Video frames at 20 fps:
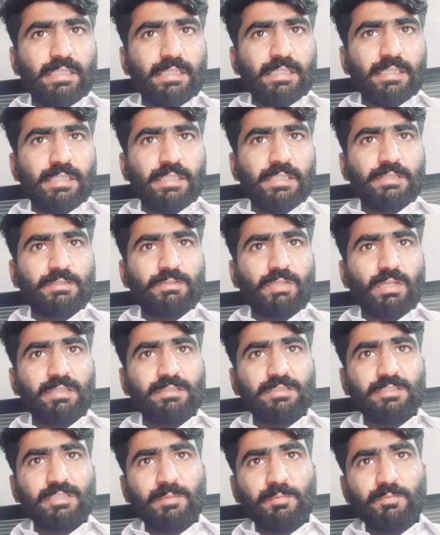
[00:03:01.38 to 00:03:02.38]

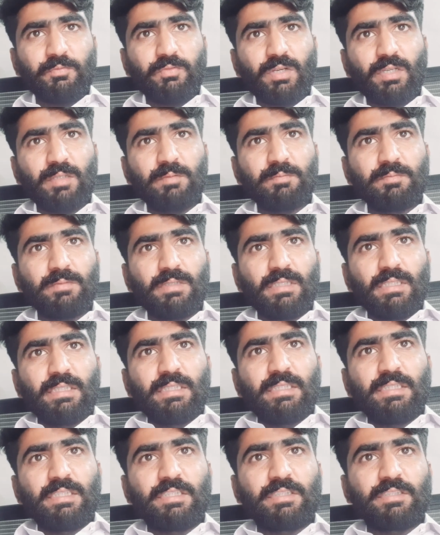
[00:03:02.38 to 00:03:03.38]
internship firm,
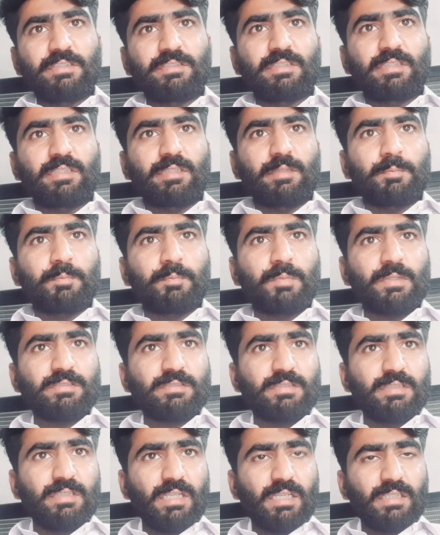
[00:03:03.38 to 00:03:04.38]
etc.
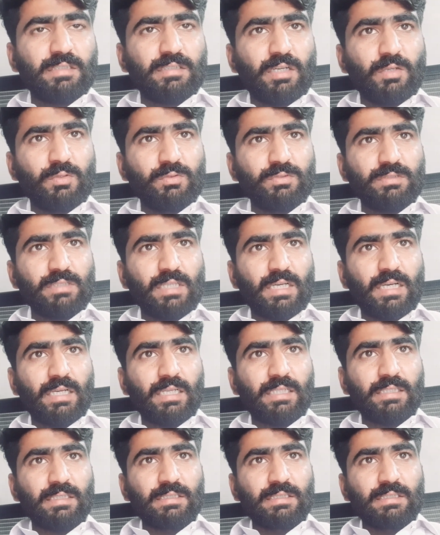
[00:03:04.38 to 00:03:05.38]
Personal accounts
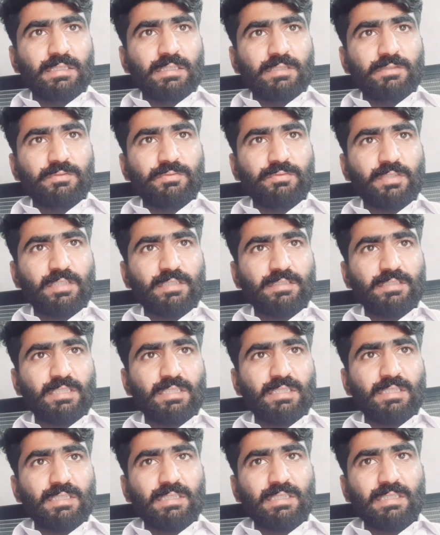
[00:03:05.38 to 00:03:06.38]
are
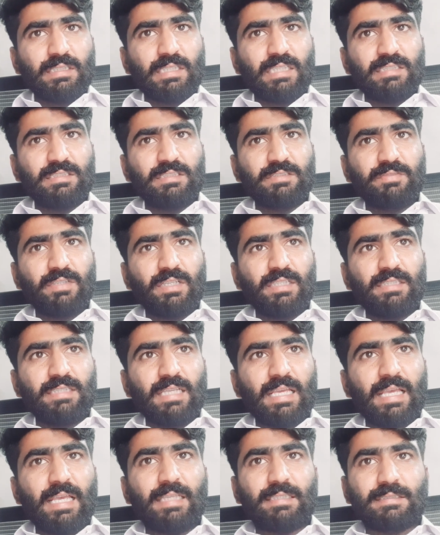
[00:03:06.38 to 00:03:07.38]
further classified
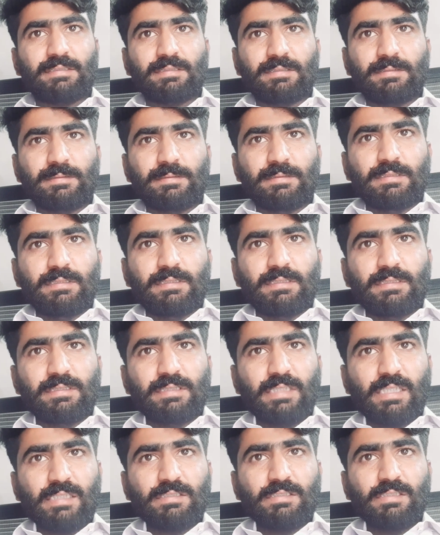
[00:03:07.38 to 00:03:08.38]
as
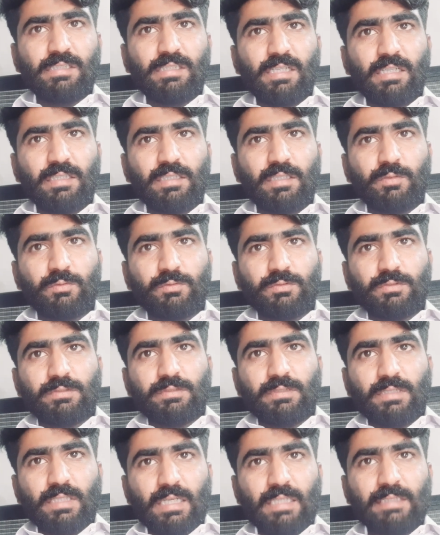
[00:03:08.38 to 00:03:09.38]
natural accounts.
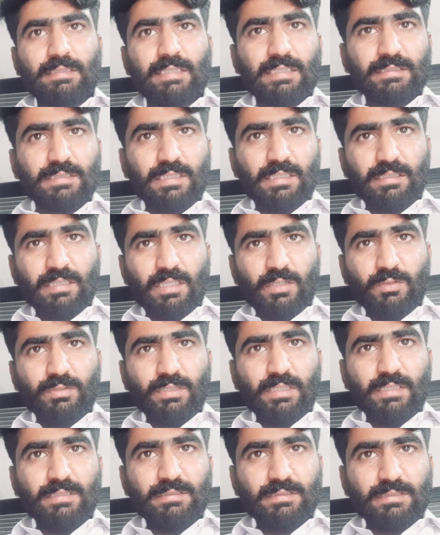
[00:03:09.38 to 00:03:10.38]
A natural account
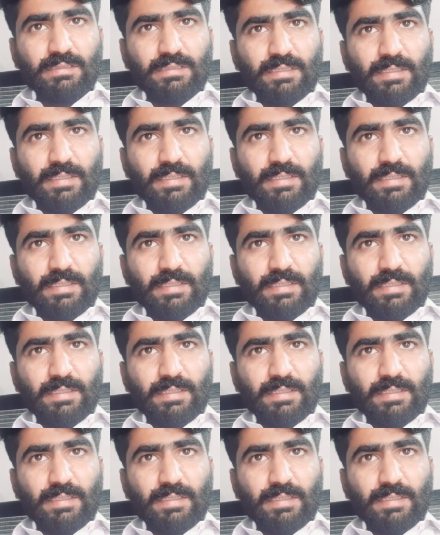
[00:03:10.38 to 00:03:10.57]
is